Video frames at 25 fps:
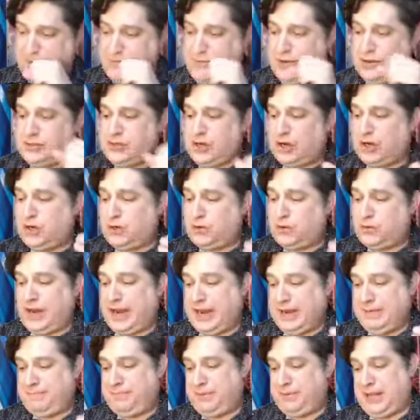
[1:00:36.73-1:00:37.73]
Those are
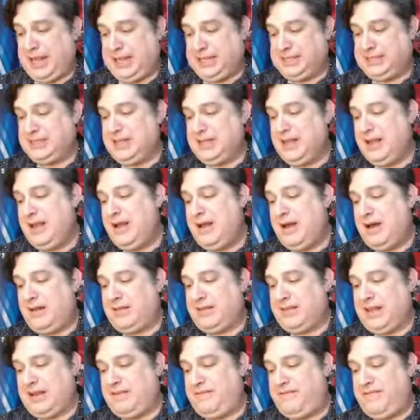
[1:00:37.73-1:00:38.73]
great place.
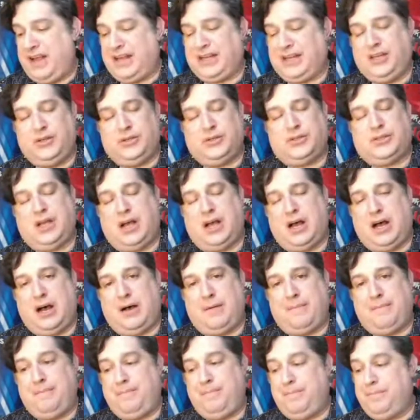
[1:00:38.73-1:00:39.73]
A lot of venues
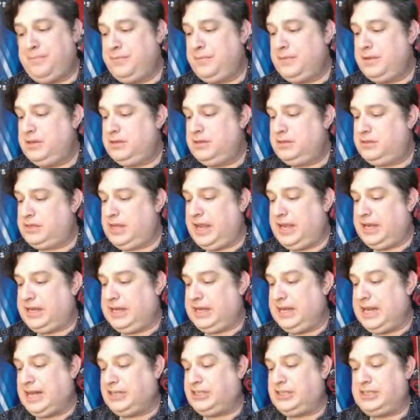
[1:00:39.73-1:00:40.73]
say,
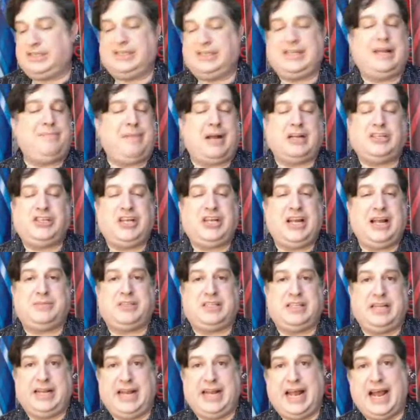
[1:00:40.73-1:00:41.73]
can I just send my
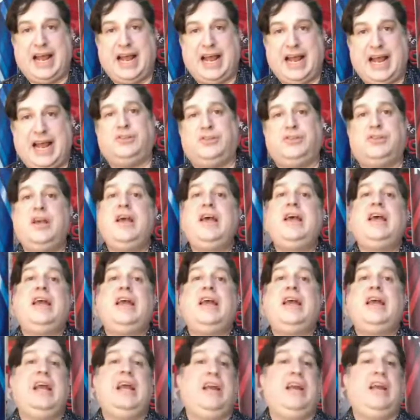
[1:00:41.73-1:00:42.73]
champs to nationals?
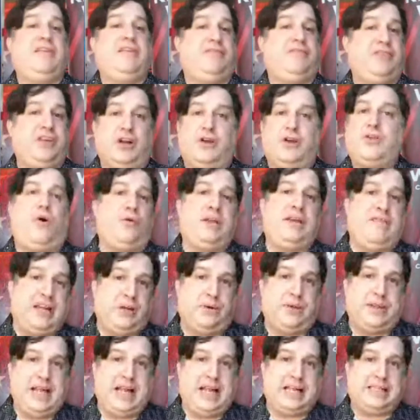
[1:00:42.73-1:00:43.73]
If you're the only
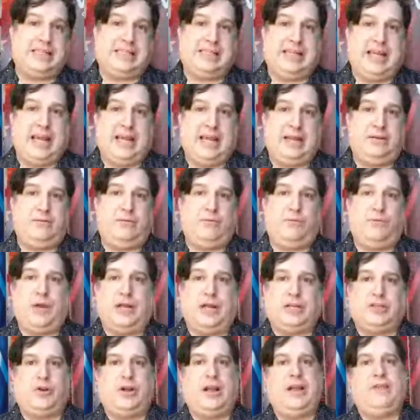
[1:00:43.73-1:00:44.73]
venue in that state,
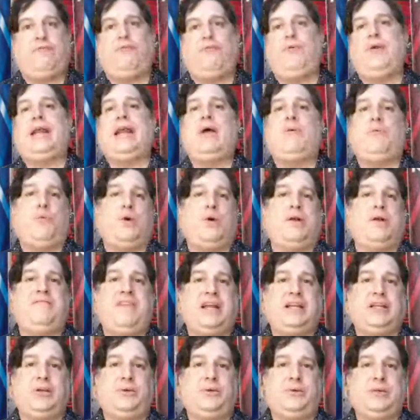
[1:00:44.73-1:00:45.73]
which if we get
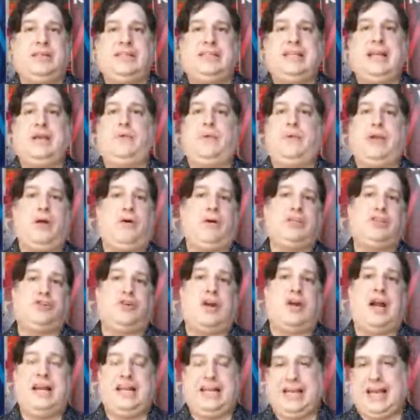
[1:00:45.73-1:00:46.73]
1 venue in a state, we
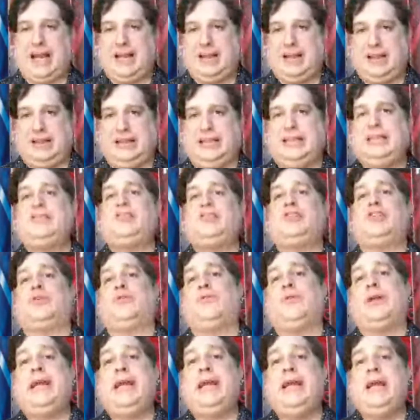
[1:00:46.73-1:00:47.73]
always try to get at least
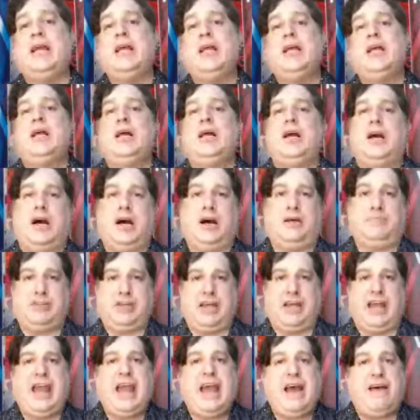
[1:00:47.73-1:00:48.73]
3
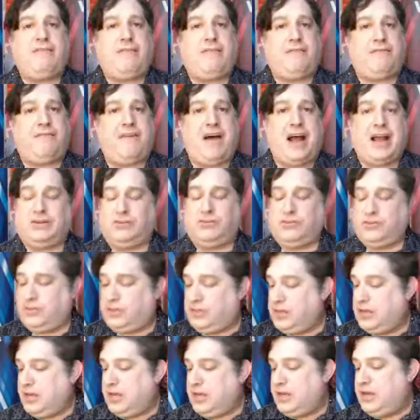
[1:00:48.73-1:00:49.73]
to have a
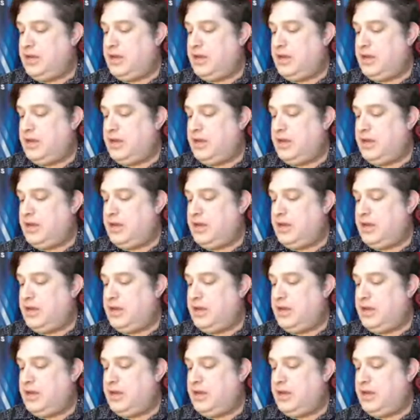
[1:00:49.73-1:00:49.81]
finals.